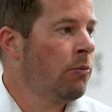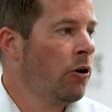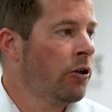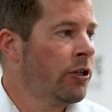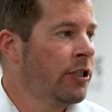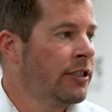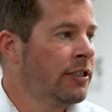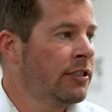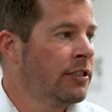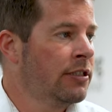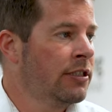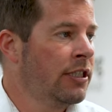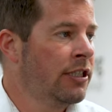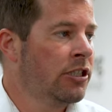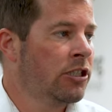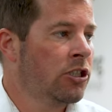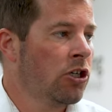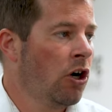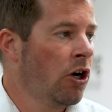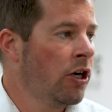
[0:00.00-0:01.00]
either
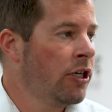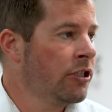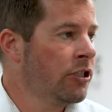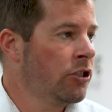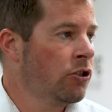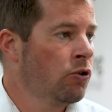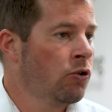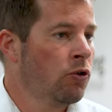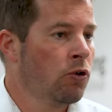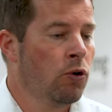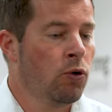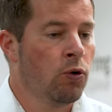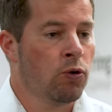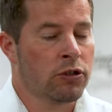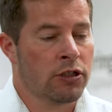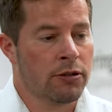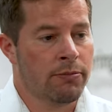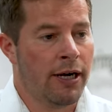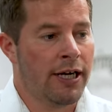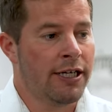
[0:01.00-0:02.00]
digitising or
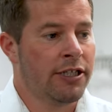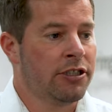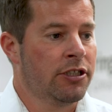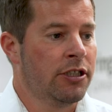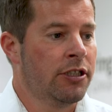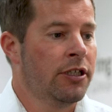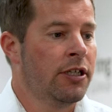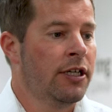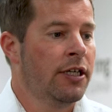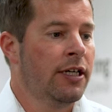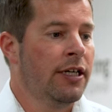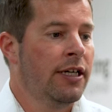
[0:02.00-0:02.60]
automation,